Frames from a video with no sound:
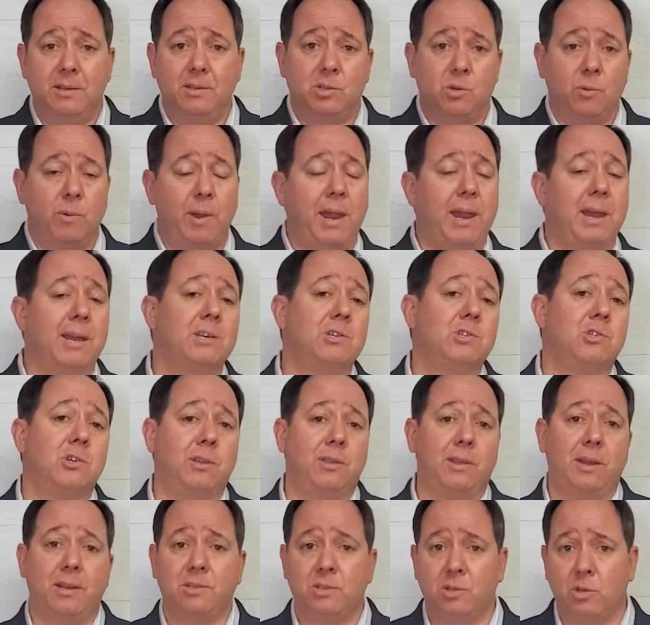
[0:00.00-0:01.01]
So Angie,
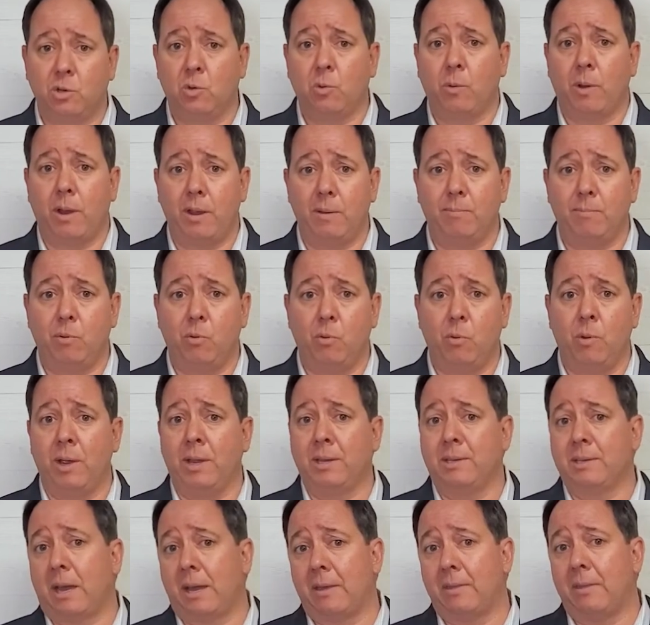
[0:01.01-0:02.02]
that's a great
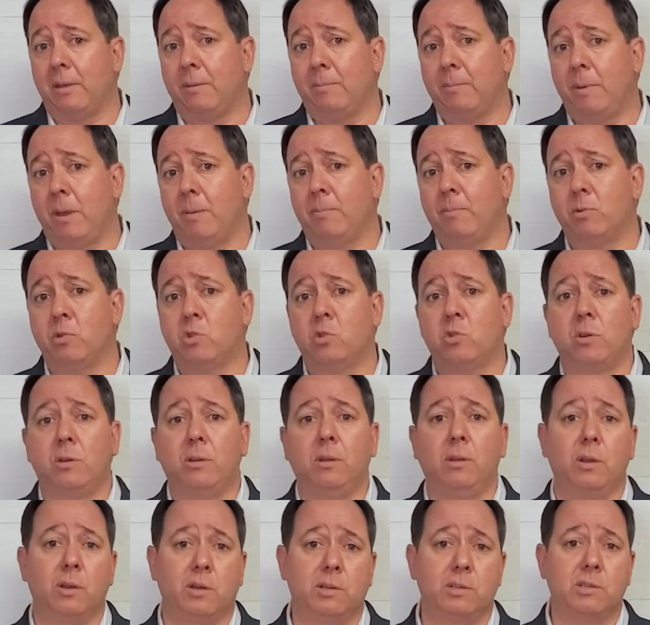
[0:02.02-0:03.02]
point. I think people should
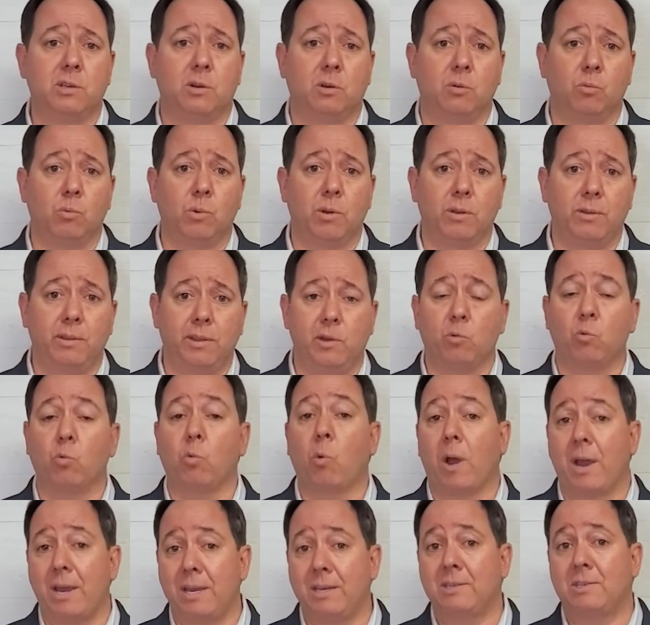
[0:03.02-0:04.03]
look to really
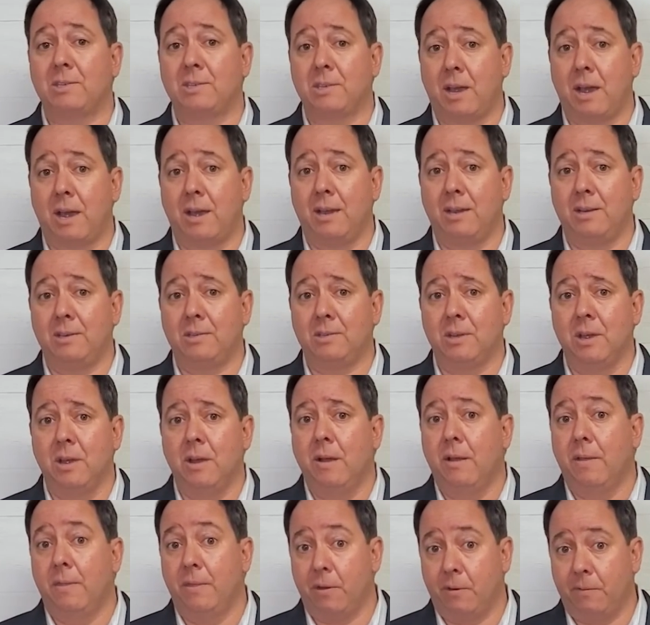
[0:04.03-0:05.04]
right size
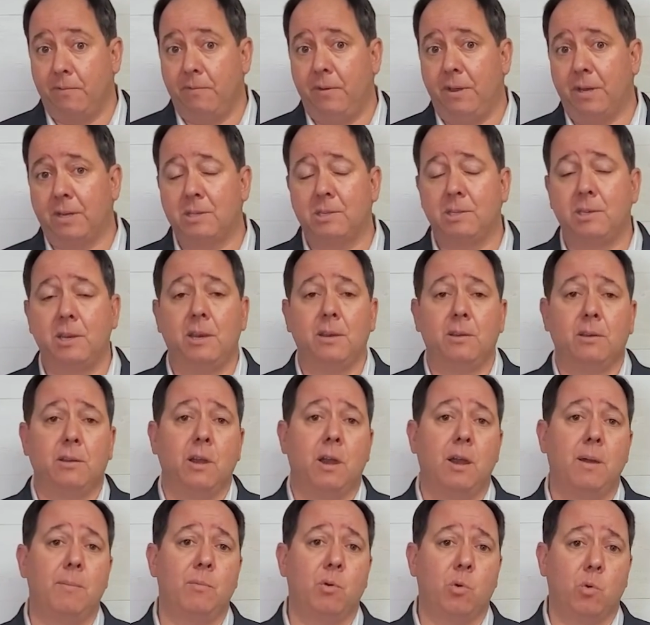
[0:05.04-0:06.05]
their fixed
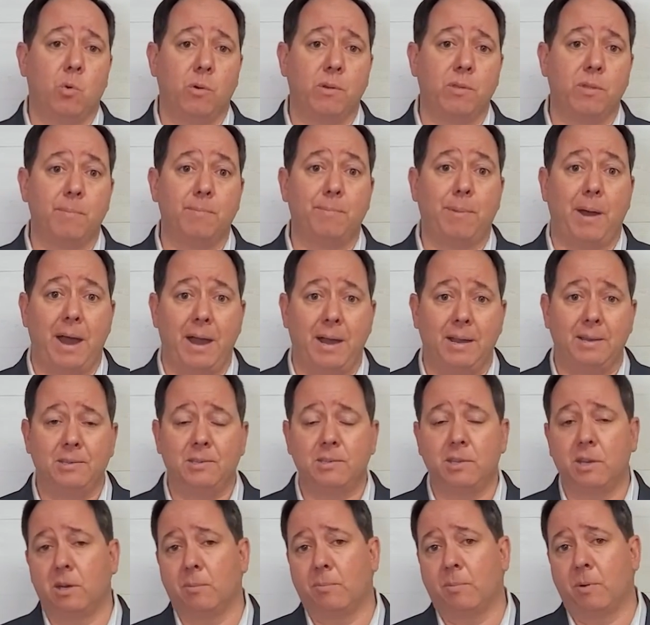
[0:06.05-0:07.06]
income or the
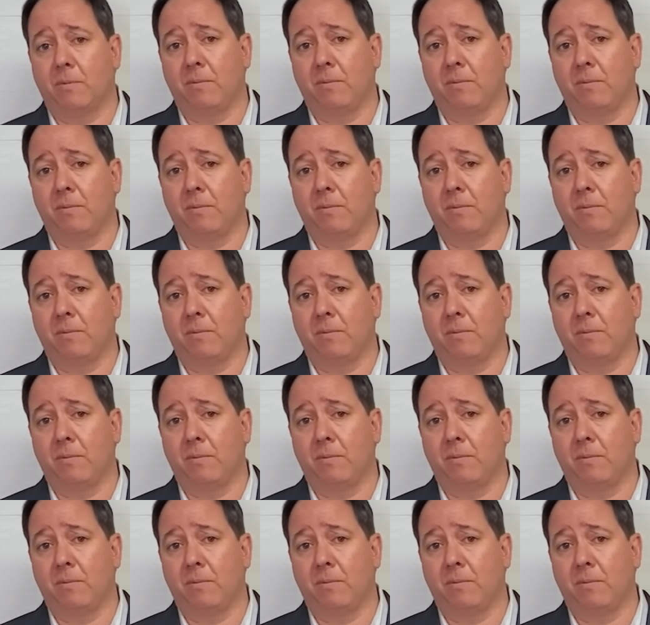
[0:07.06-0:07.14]
bonds that are